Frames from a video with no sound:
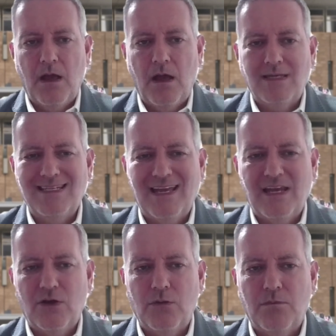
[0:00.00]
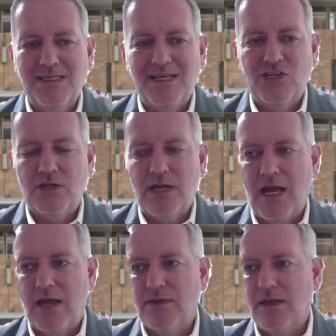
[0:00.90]
to get a good position
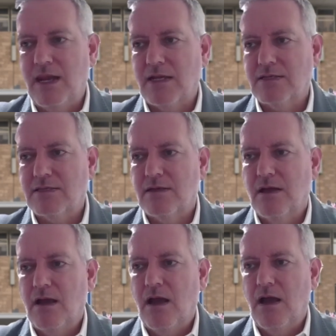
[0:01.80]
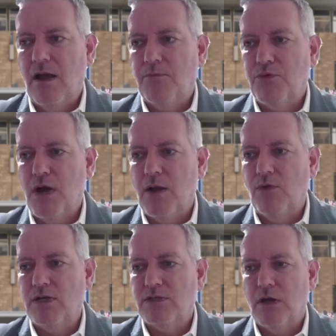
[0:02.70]
at the next primary.
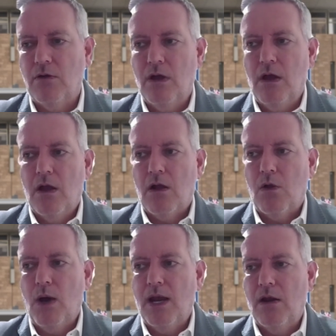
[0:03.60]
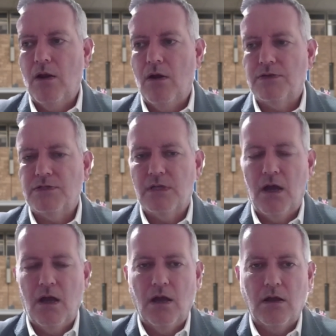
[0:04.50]
So quite a lot
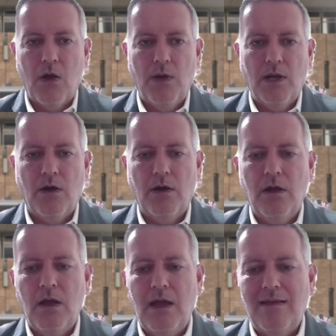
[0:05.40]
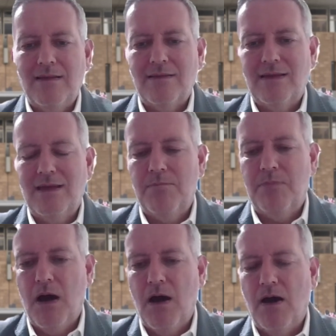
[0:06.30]
going on. The
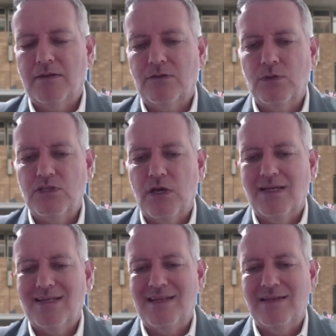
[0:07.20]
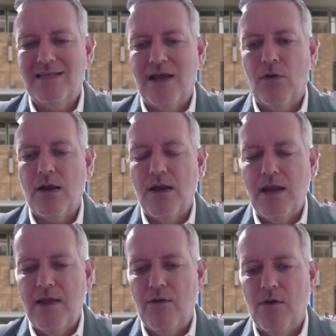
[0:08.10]
path, to a certain extent, is now
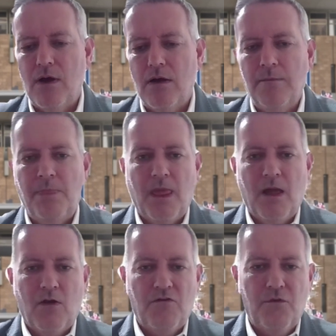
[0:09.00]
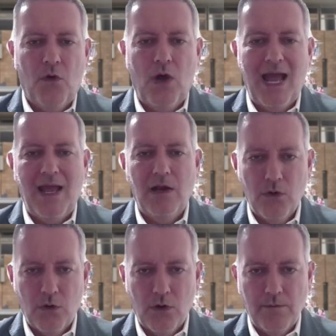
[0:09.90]
clearer for a
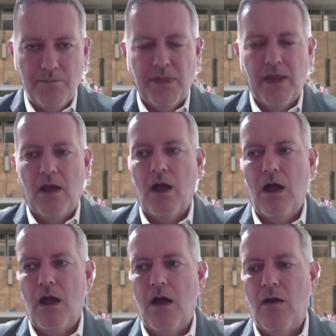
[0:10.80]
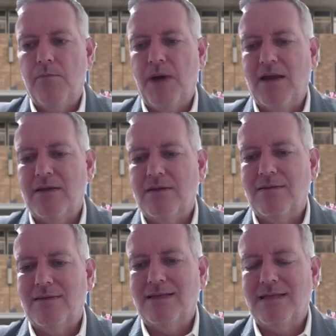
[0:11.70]
law, but
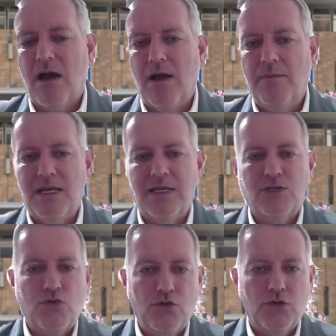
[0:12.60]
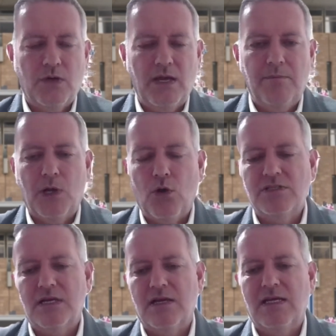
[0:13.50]
the timing is crucial here. Because the
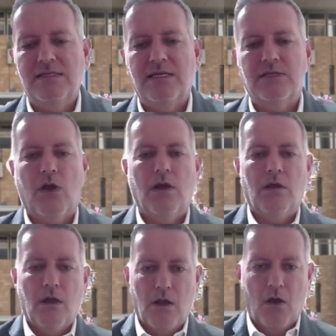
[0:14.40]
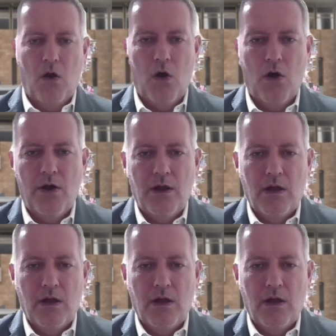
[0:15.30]
Knesset is going on